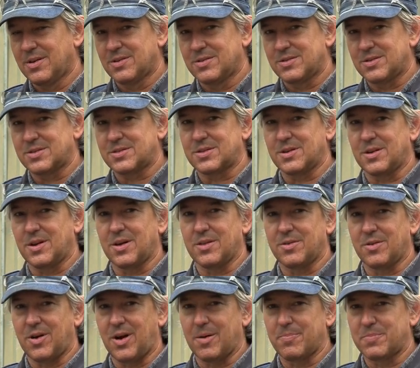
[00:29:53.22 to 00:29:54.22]
Just
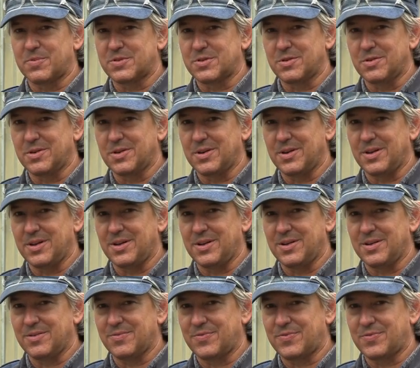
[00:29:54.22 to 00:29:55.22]
another
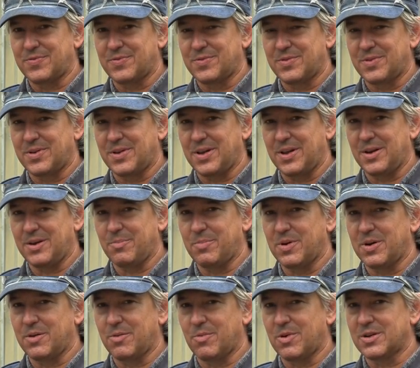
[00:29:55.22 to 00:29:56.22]
opportunity, if
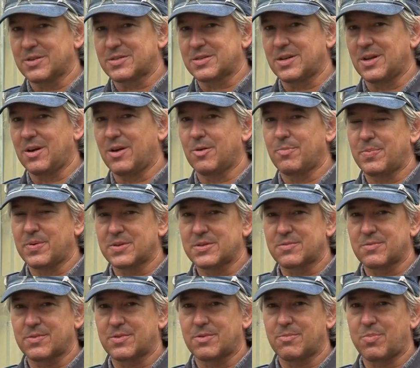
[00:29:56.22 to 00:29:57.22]
anybody wants to help
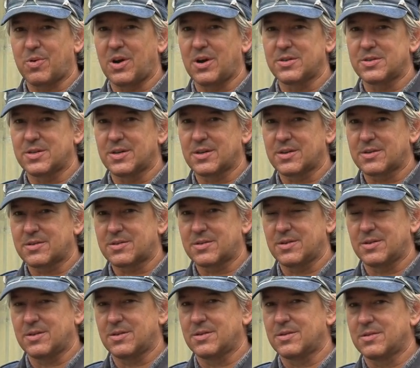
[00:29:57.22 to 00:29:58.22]
us with the project,
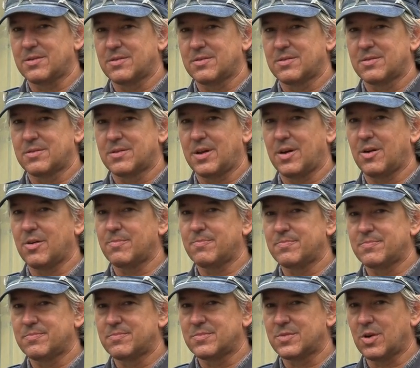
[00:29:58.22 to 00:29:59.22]
to help
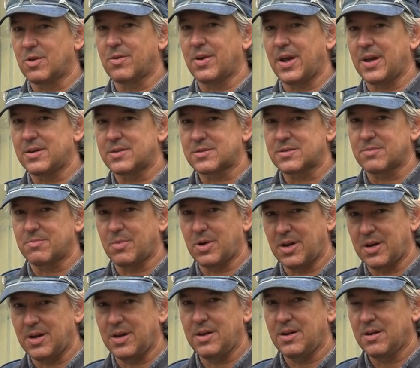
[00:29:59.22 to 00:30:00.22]
donate some
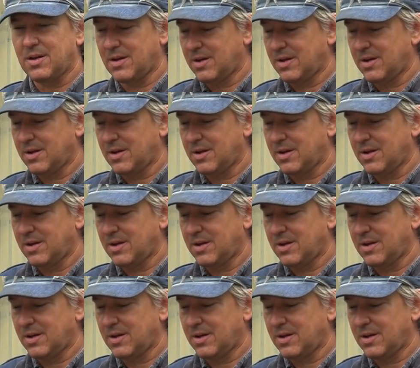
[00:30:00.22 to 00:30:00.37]
money.